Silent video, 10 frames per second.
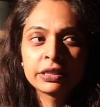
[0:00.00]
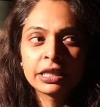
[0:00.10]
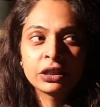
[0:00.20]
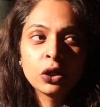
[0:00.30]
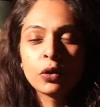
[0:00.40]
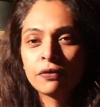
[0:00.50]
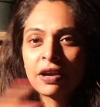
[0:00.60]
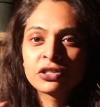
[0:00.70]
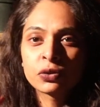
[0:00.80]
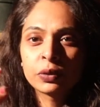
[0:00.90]
It's like, no, the
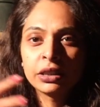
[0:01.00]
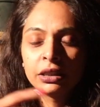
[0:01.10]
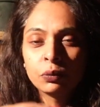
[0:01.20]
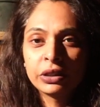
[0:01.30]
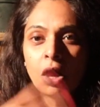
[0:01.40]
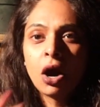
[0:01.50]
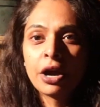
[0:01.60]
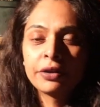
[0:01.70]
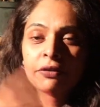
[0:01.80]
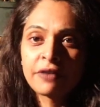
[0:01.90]
faster we
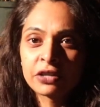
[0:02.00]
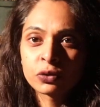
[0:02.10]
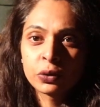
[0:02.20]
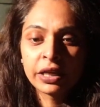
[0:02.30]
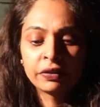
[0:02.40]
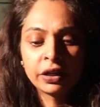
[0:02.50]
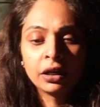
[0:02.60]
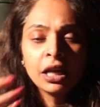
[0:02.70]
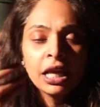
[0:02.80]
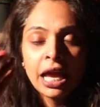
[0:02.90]
are, the faster we'll get there.